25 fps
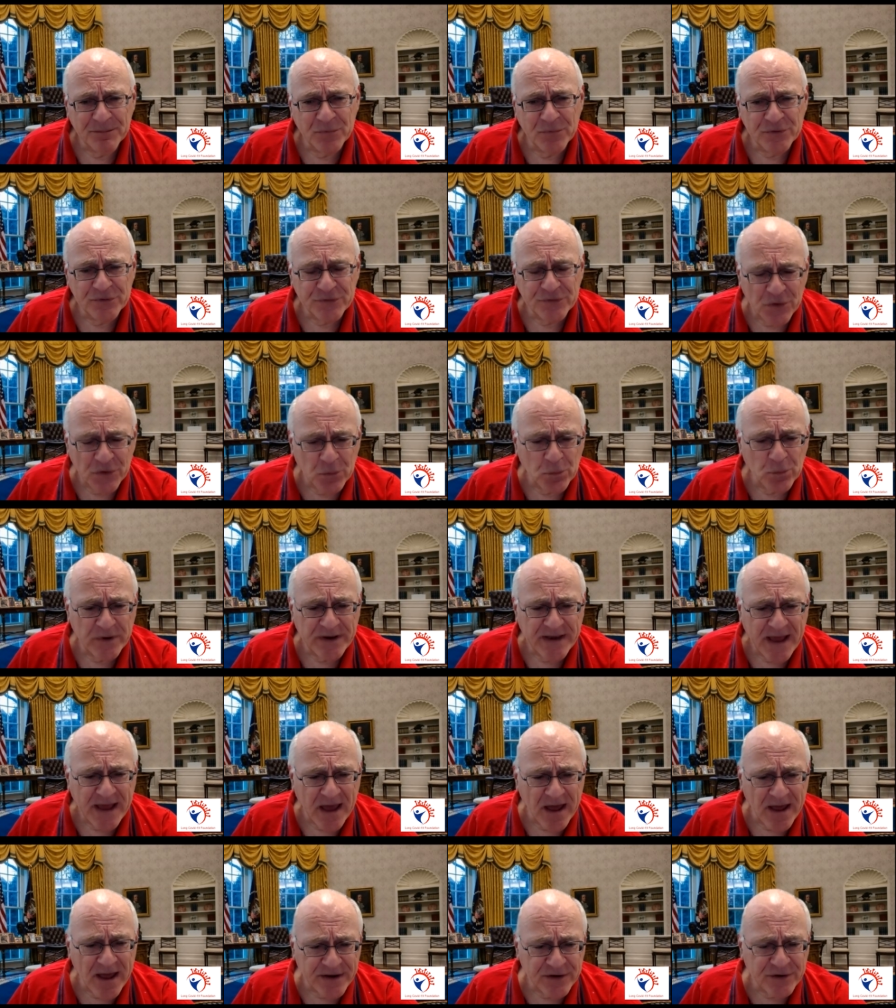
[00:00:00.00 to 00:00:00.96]
So we
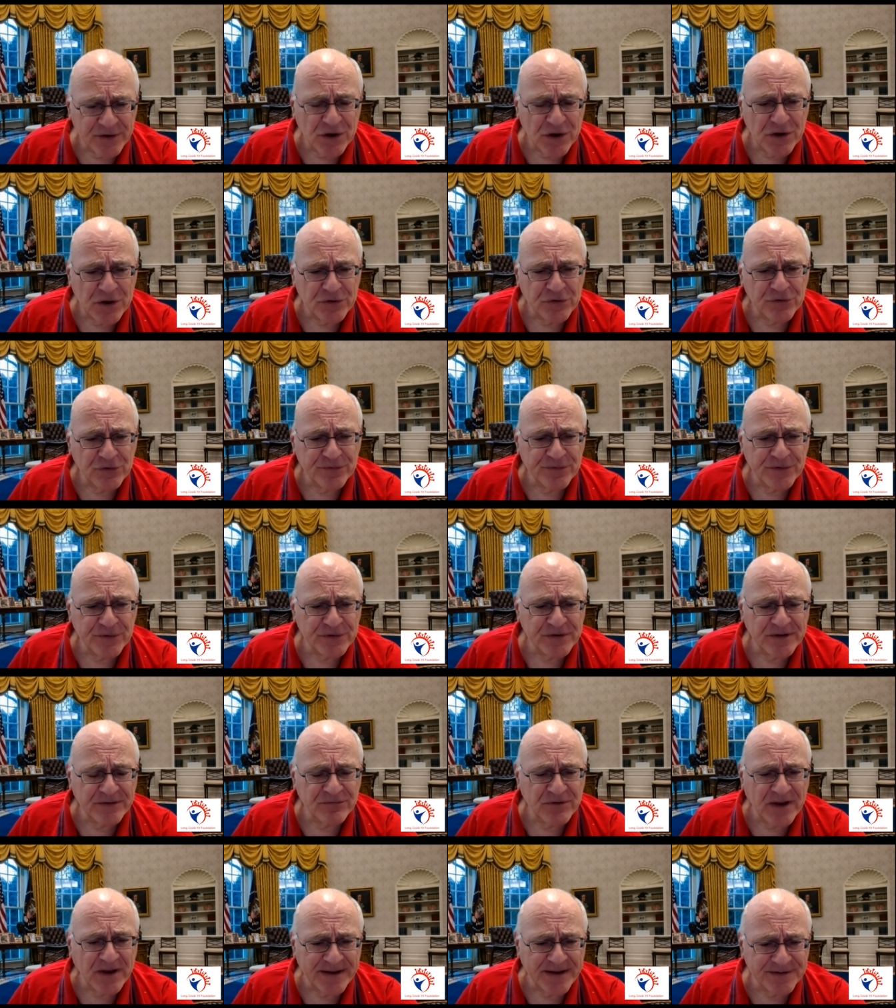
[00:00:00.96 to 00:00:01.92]
now, you know, you first
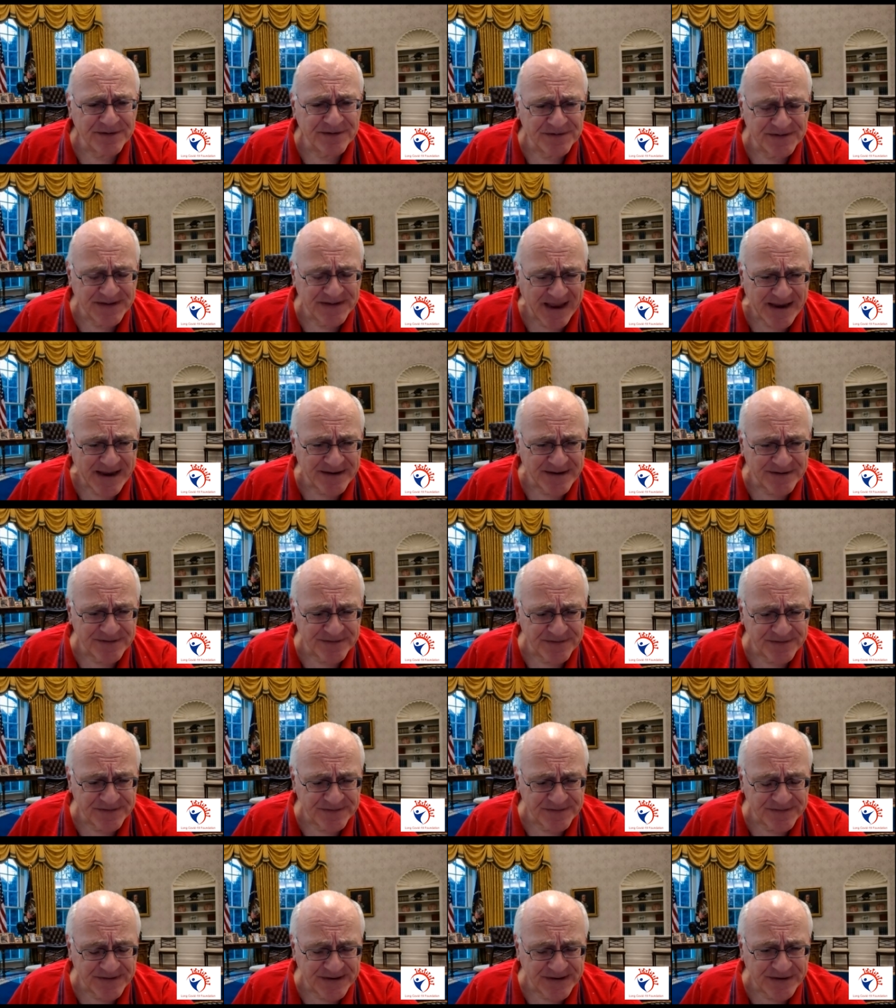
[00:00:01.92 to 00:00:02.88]
have to understand the
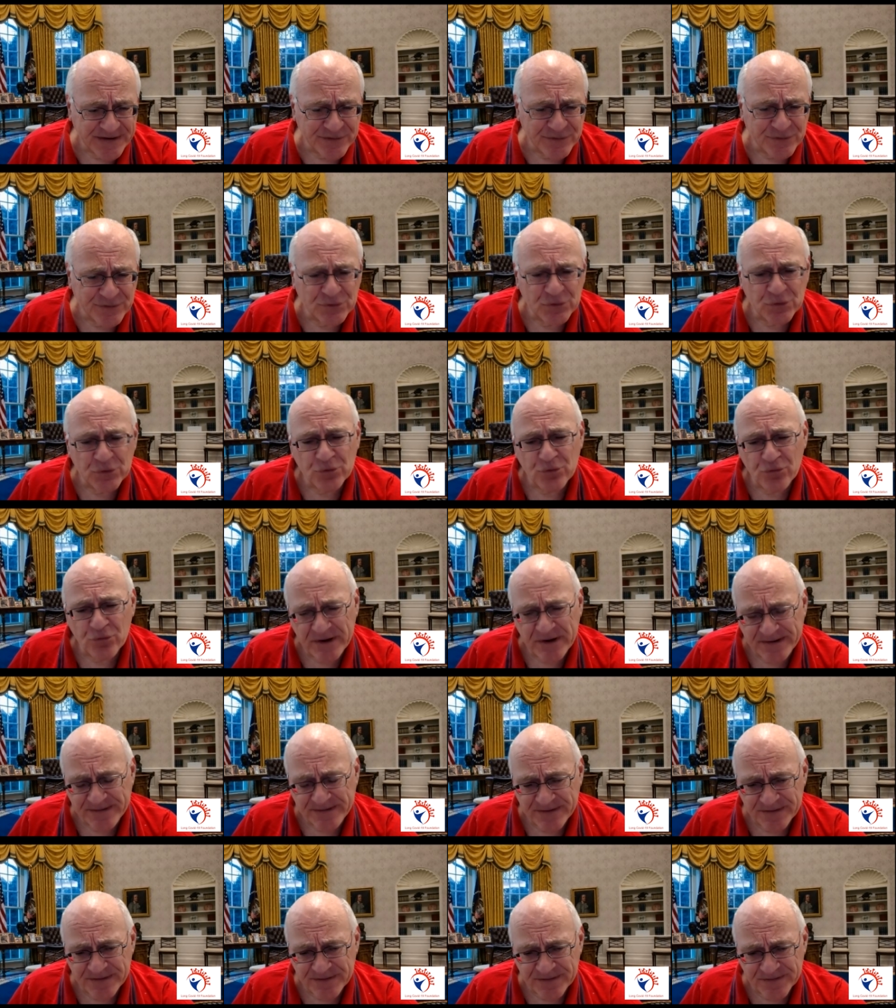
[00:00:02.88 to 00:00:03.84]
disease to
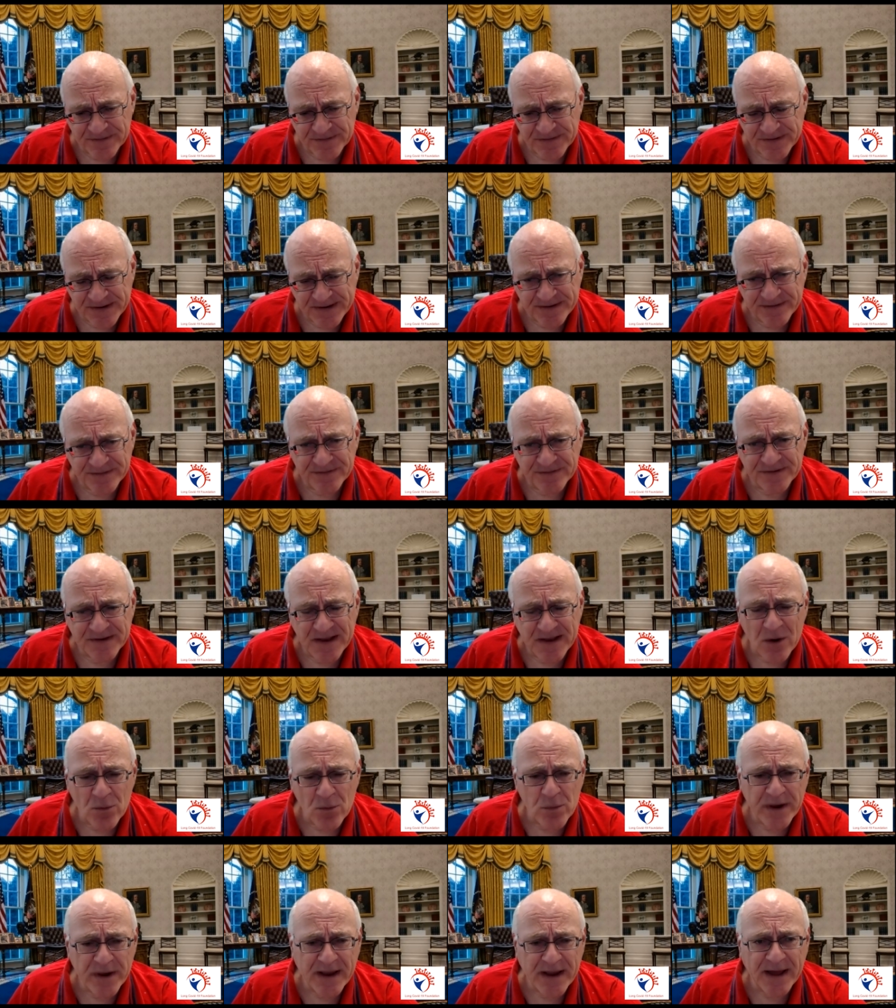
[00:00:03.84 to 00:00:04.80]
treat the disease. Now
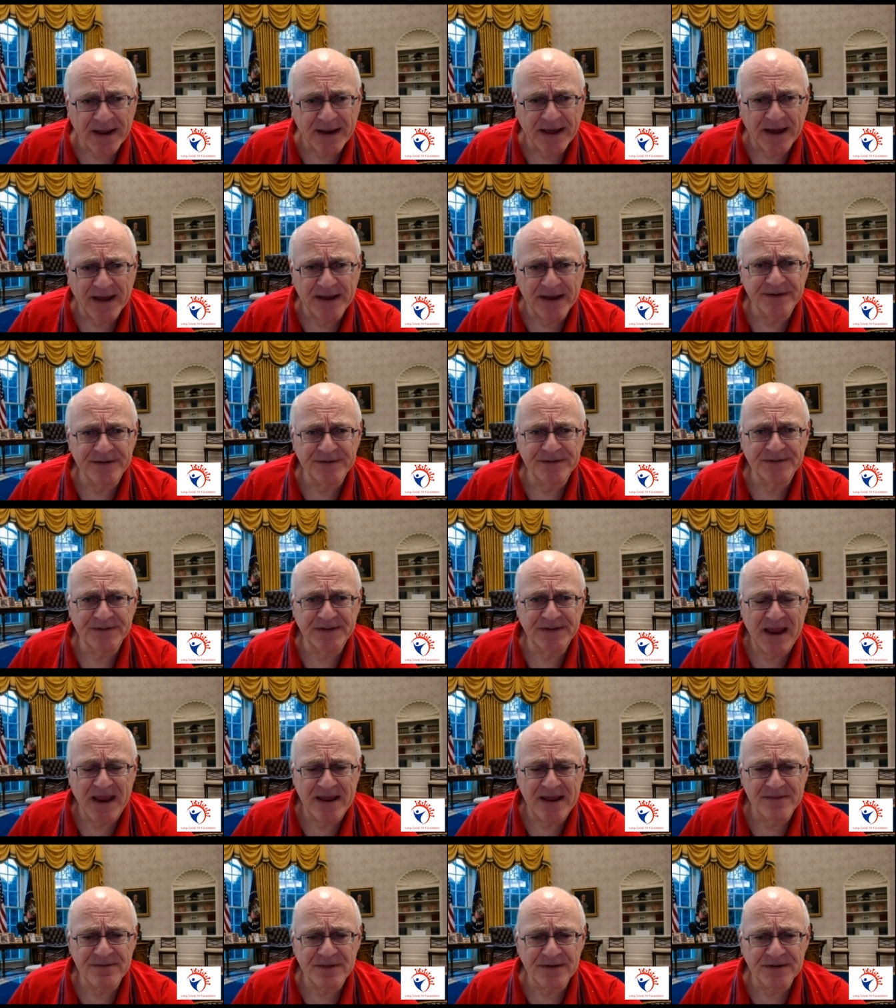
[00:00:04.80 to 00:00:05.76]
we kind of
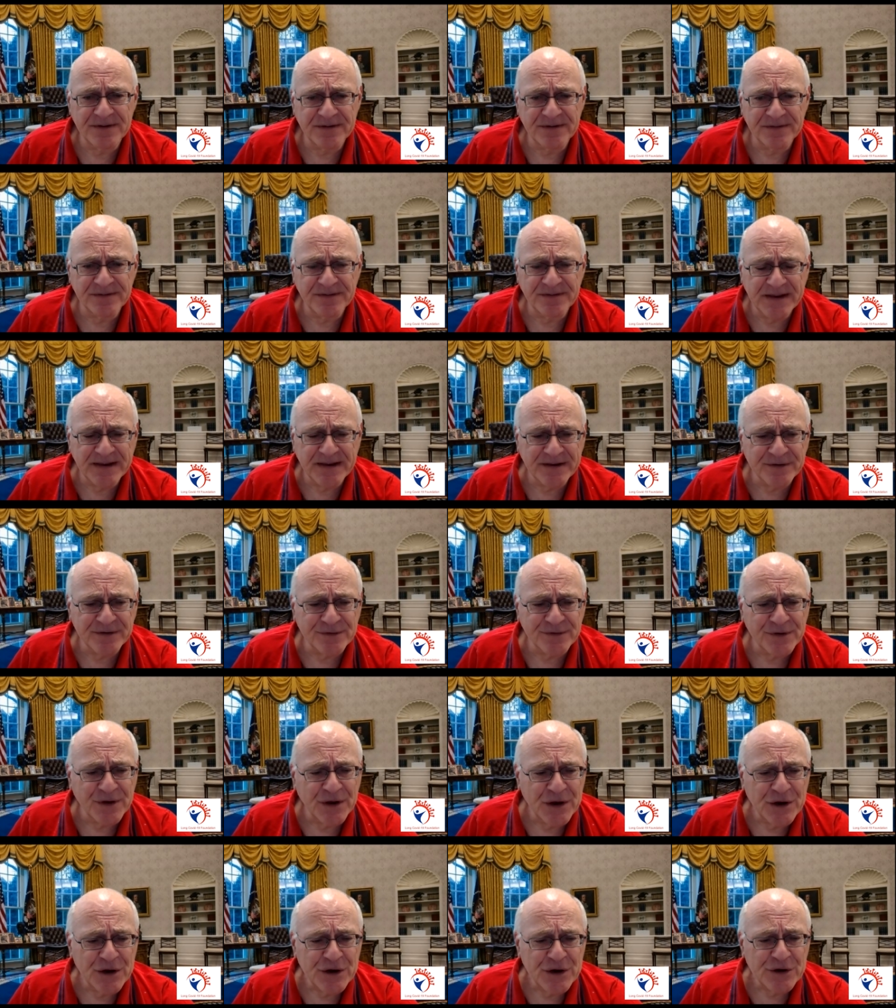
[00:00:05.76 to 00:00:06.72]
understand the disease.
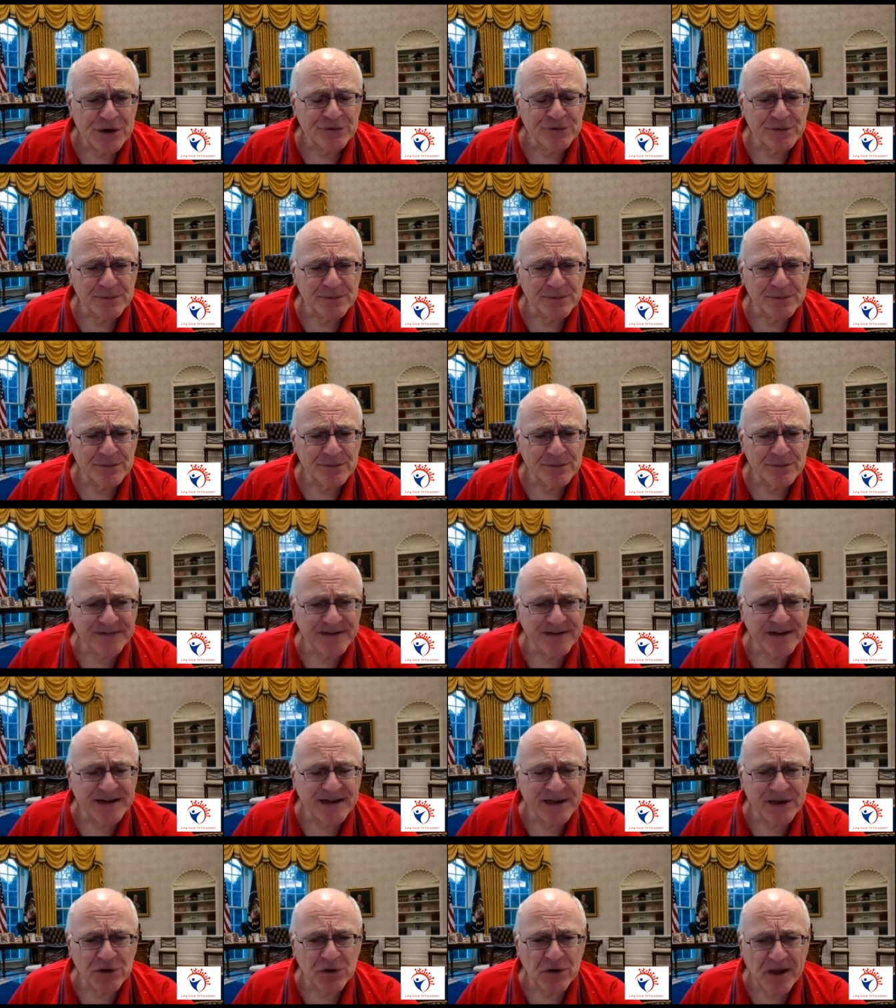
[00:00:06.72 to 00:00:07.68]
So
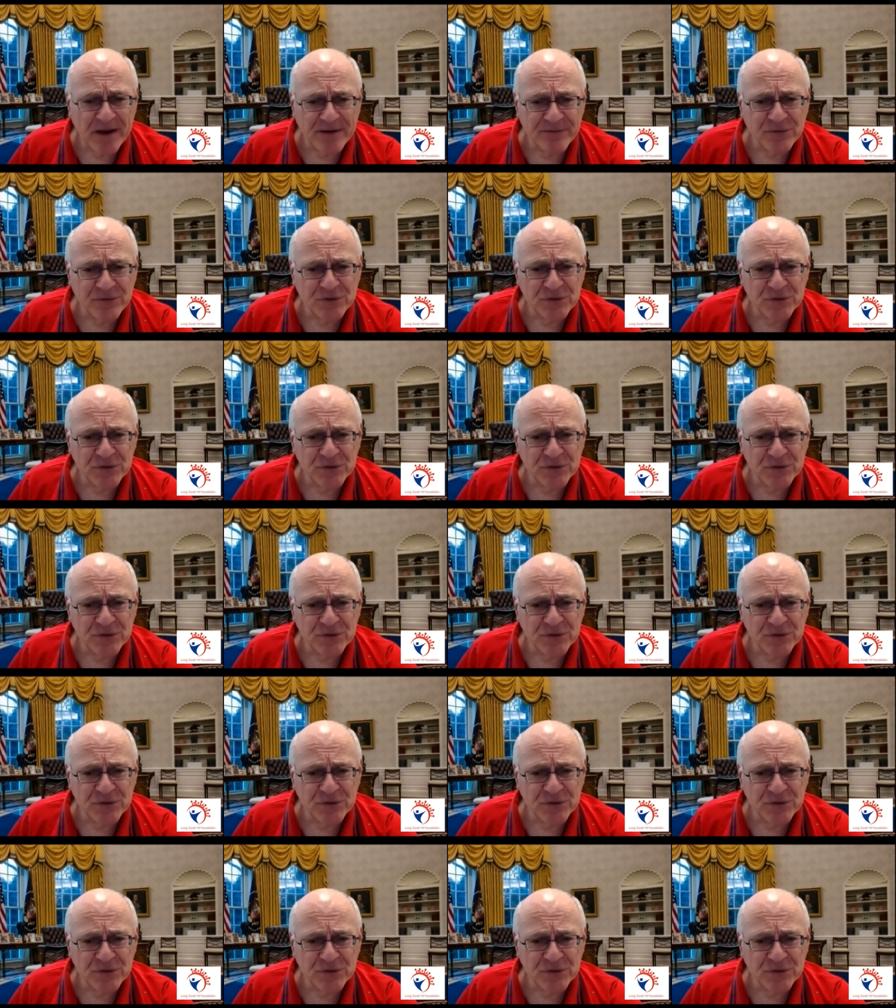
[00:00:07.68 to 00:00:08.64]
basically you have to switch
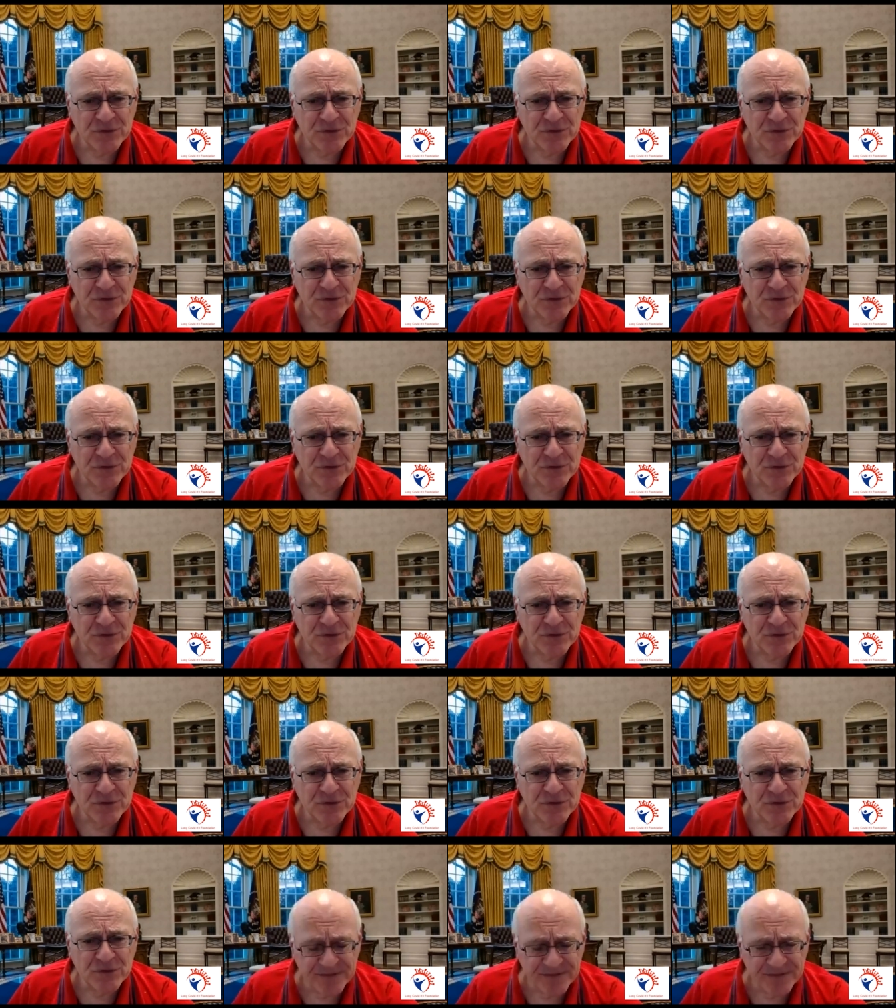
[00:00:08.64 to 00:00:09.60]
off
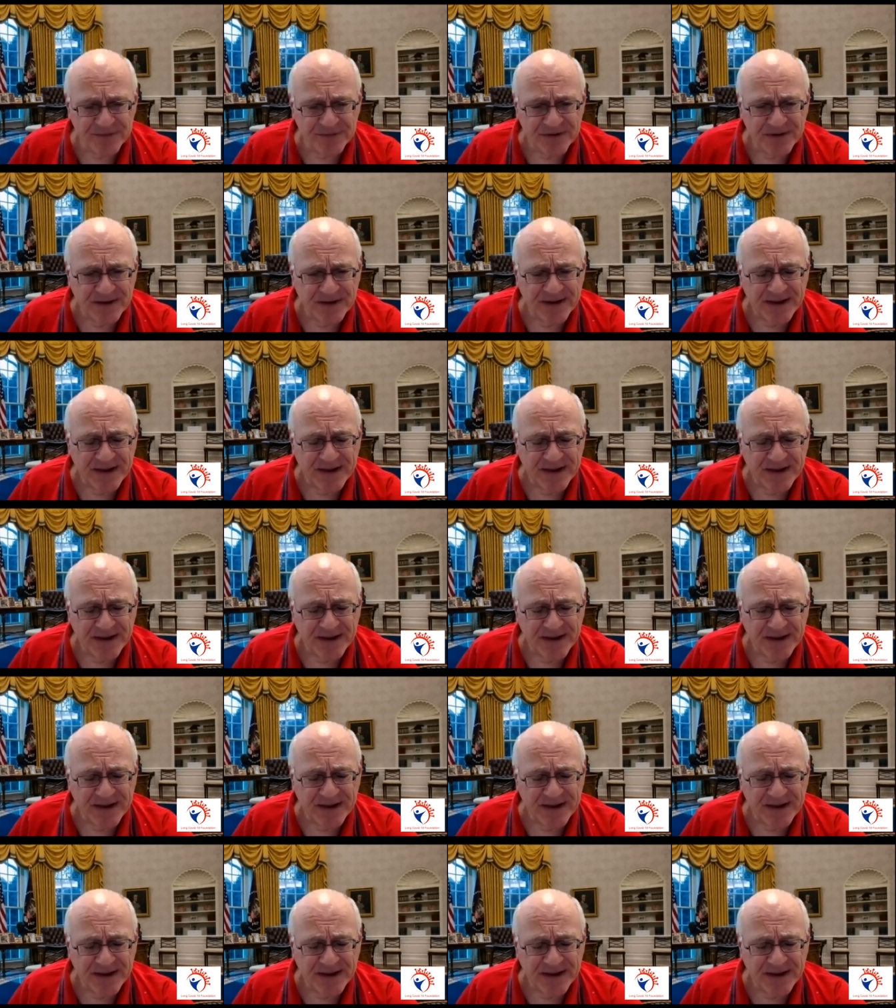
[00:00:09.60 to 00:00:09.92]
monocytes.